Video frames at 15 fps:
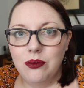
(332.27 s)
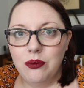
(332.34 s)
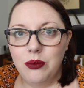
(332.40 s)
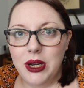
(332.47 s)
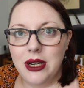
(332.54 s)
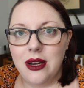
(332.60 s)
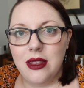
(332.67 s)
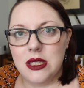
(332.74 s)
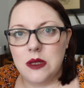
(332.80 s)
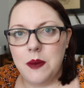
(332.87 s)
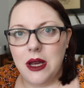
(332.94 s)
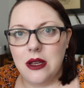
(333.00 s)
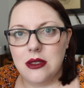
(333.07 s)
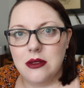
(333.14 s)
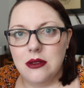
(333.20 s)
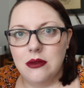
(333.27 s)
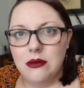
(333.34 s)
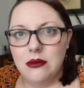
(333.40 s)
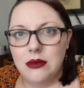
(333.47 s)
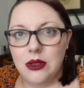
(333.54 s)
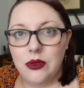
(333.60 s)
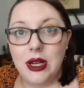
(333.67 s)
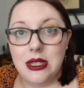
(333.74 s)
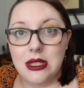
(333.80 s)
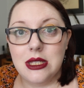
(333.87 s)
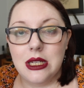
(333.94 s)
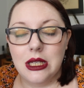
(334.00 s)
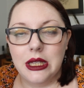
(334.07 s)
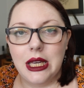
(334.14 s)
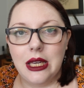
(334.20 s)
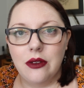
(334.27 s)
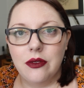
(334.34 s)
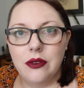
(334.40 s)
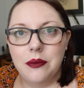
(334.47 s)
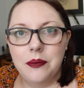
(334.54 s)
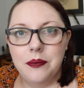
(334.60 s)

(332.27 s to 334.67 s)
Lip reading: when another spouse threatens to leave.